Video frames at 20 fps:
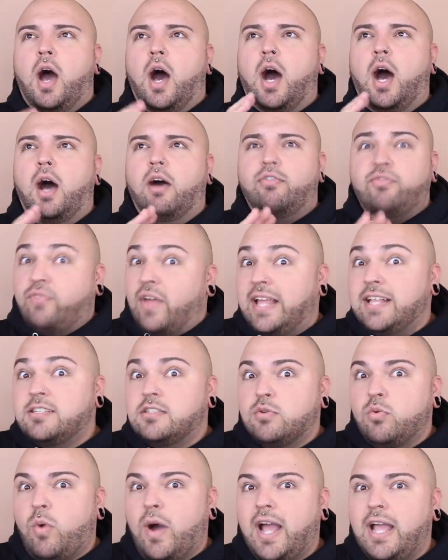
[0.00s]
uh,
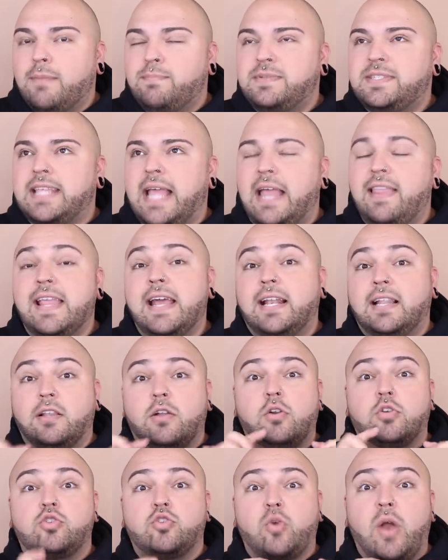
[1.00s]
face wipes, and then a
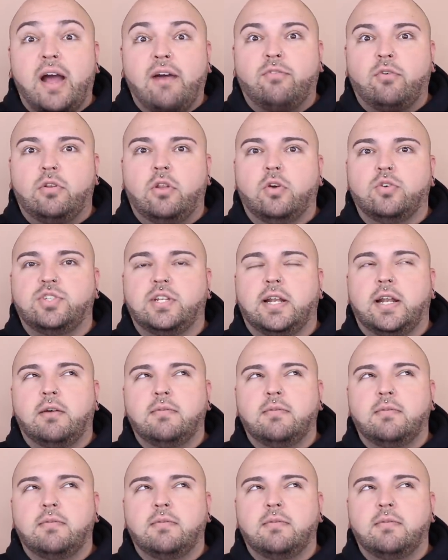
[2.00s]
little travel lotion.